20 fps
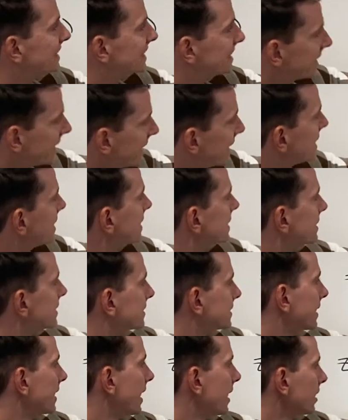Z
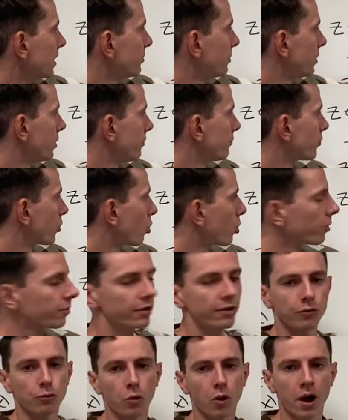is an element of the orbit
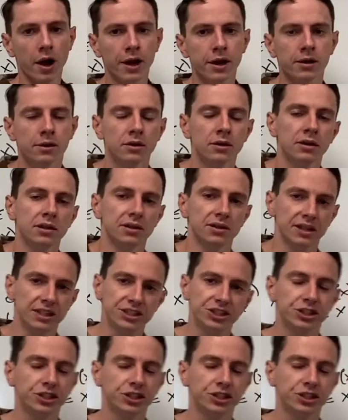of Y. Let's